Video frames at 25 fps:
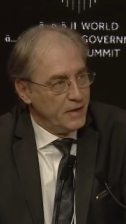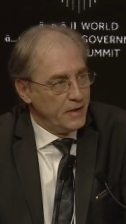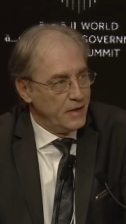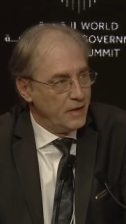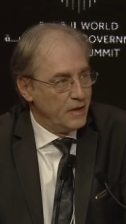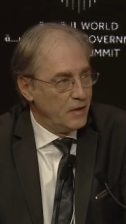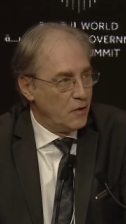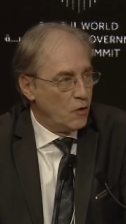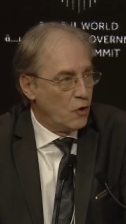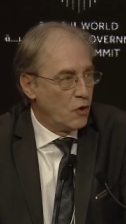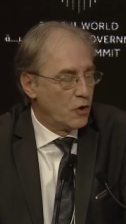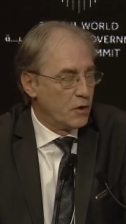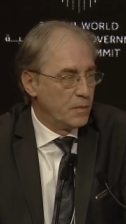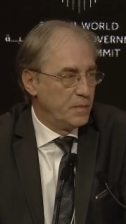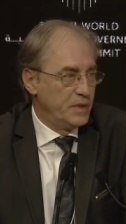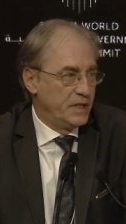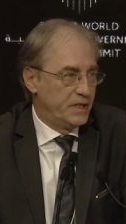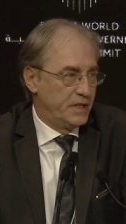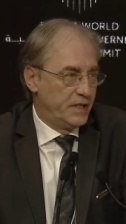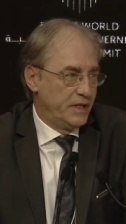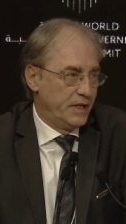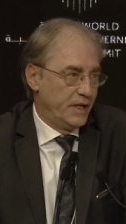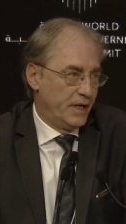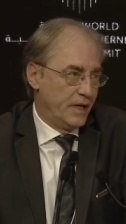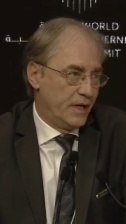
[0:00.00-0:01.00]

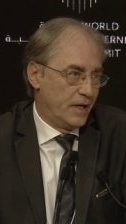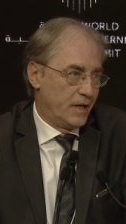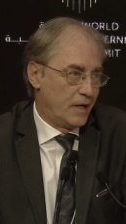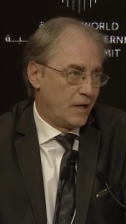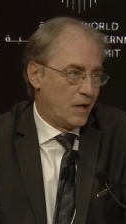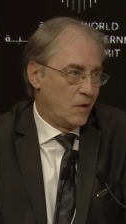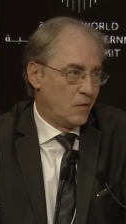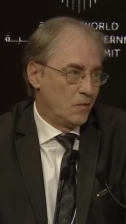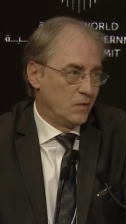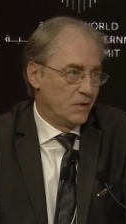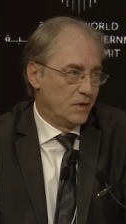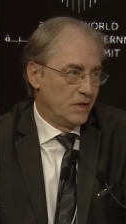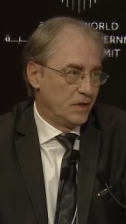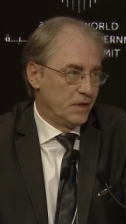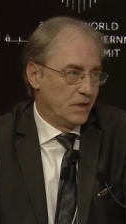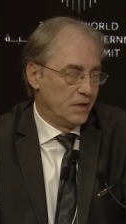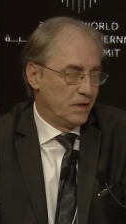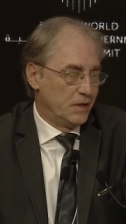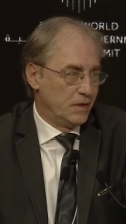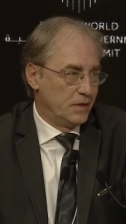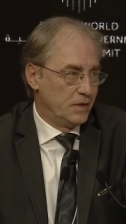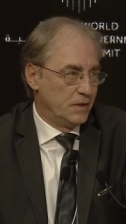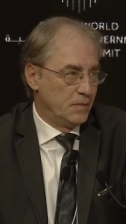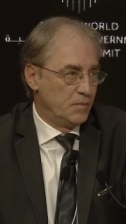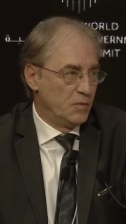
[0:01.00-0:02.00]
orbiting around
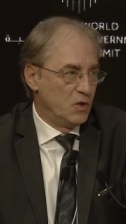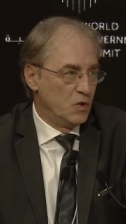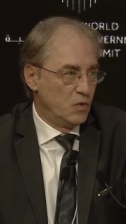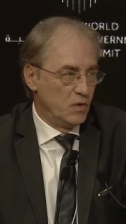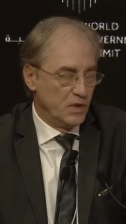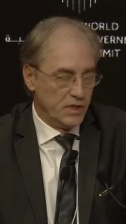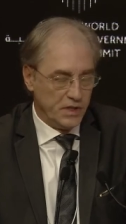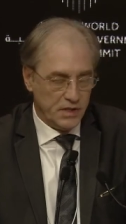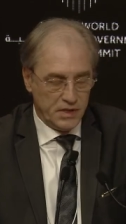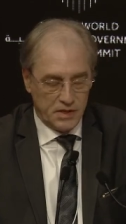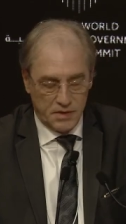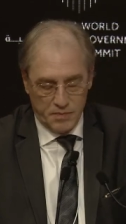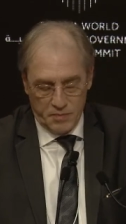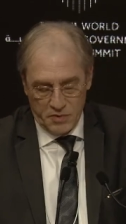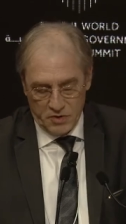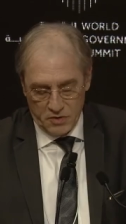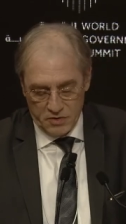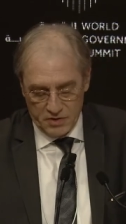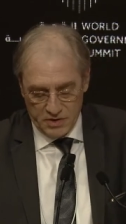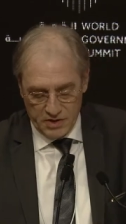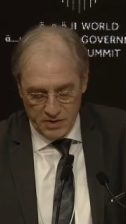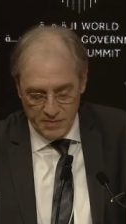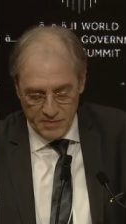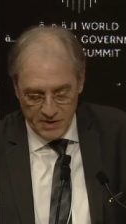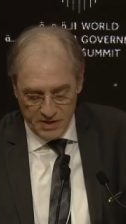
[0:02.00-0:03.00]
the moon, in the
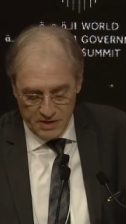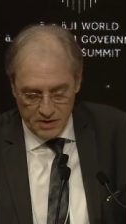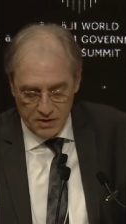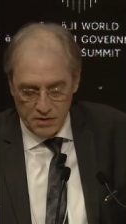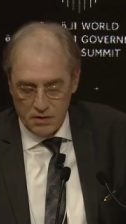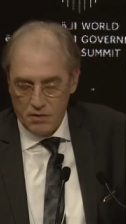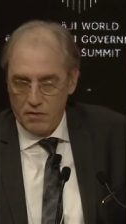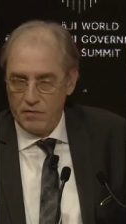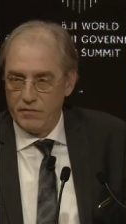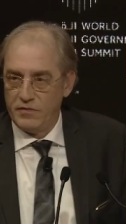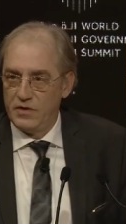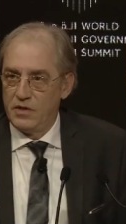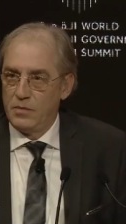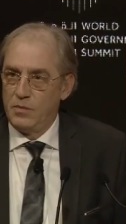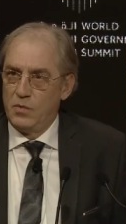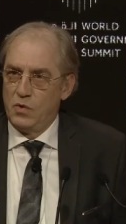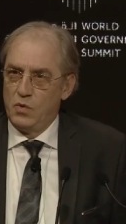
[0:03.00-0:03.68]
proximity of the